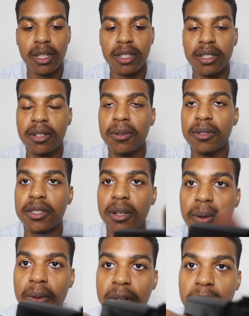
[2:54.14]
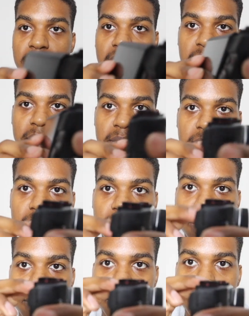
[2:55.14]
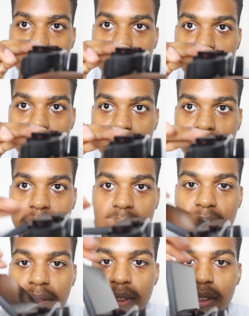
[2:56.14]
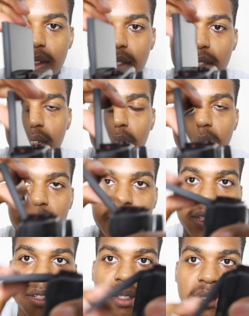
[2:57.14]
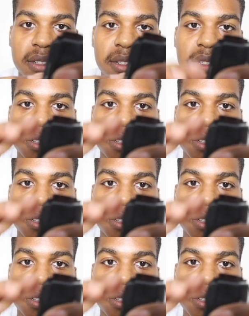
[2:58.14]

And of course the older model, you know, it's a little weaker